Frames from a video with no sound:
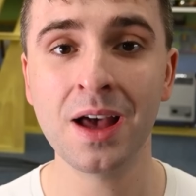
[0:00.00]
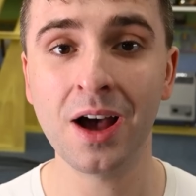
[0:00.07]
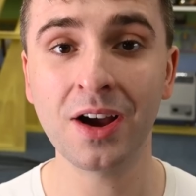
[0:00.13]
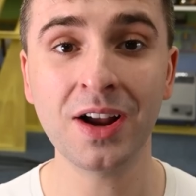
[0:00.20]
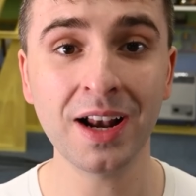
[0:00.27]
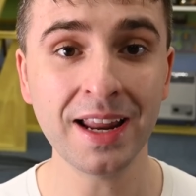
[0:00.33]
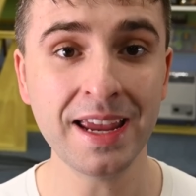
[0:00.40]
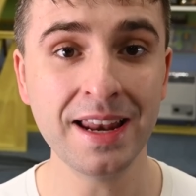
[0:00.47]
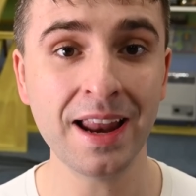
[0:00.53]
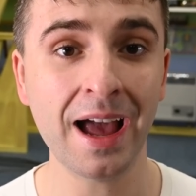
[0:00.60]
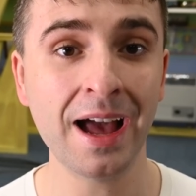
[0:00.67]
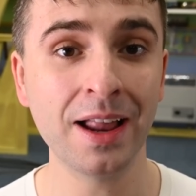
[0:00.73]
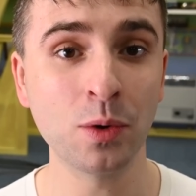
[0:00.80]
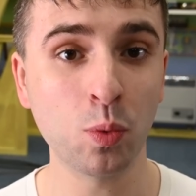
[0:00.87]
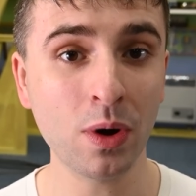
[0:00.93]
A A clean
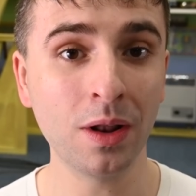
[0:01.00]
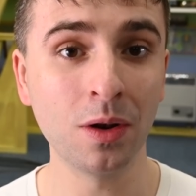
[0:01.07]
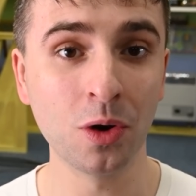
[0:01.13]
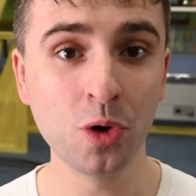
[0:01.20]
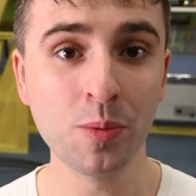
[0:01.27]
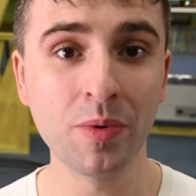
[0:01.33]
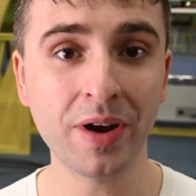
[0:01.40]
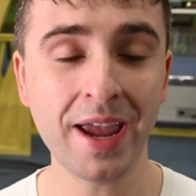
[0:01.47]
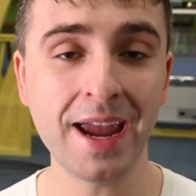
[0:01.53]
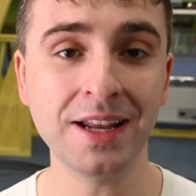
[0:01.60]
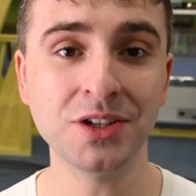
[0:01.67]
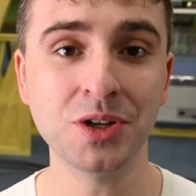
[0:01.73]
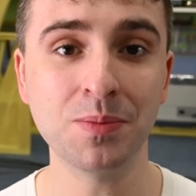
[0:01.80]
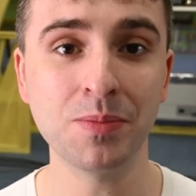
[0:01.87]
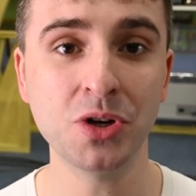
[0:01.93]
and well
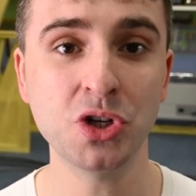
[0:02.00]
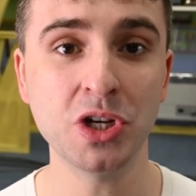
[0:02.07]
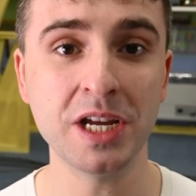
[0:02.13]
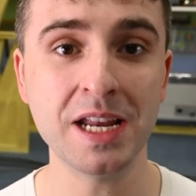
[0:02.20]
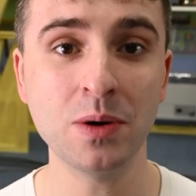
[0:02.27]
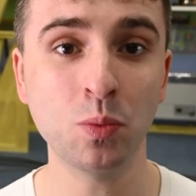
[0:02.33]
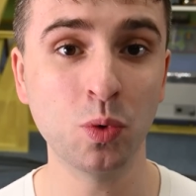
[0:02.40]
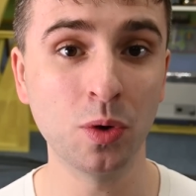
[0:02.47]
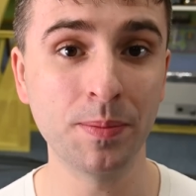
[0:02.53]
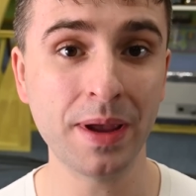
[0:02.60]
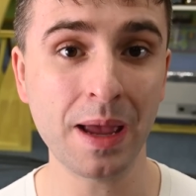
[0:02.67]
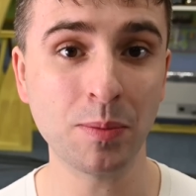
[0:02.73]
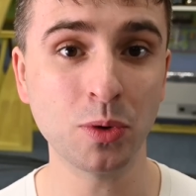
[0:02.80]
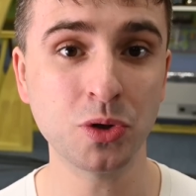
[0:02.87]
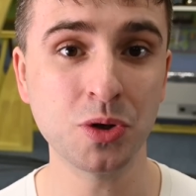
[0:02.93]
lubricated machine will be
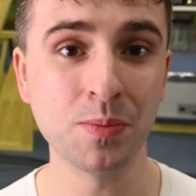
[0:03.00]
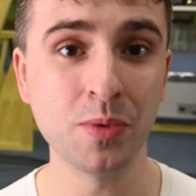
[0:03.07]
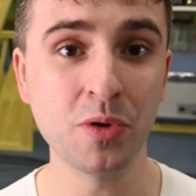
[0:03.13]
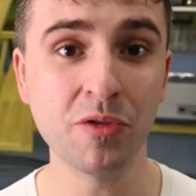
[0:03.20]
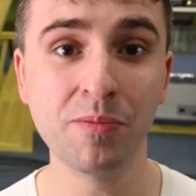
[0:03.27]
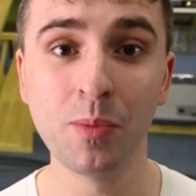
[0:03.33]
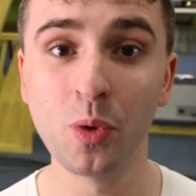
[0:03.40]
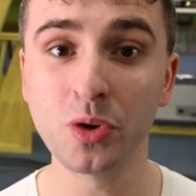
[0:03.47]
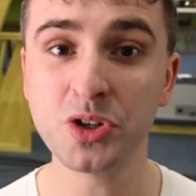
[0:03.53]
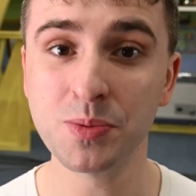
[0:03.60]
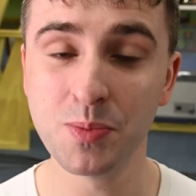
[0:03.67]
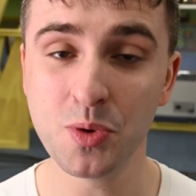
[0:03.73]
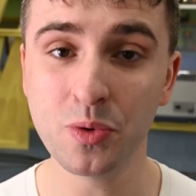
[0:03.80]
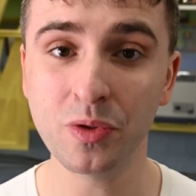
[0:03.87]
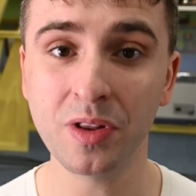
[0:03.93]
able to move more
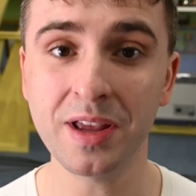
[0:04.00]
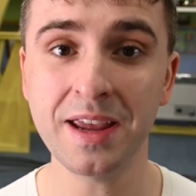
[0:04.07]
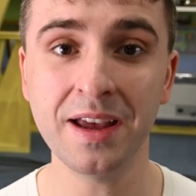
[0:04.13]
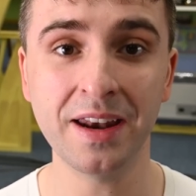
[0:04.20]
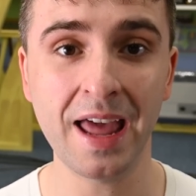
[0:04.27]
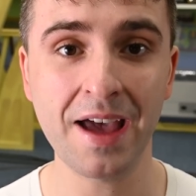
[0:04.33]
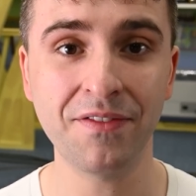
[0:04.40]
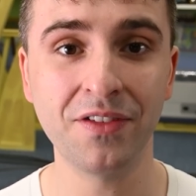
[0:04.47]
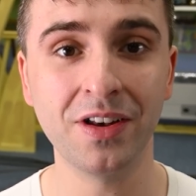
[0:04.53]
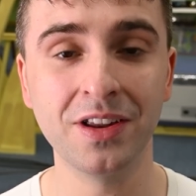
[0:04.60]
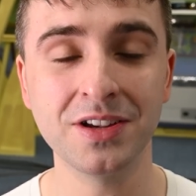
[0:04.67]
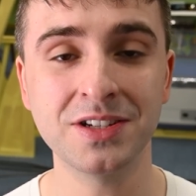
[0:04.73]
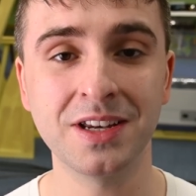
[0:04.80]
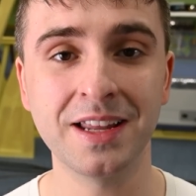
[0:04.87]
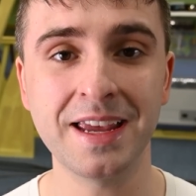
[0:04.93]
smoothly and
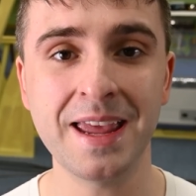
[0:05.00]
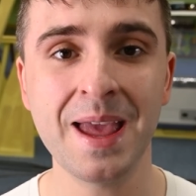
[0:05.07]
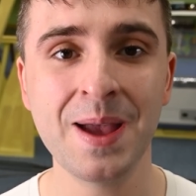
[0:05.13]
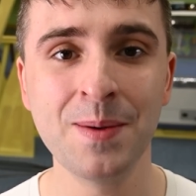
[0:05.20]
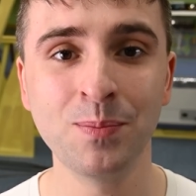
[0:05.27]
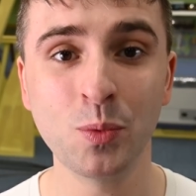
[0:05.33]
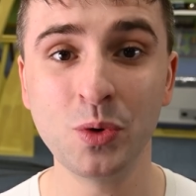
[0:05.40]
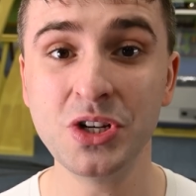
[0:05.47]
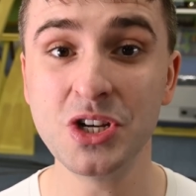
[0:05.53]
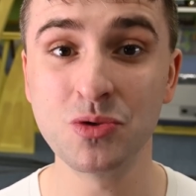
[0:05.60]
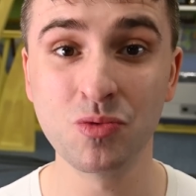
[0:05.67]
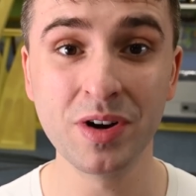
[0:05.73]
effortlessly, which is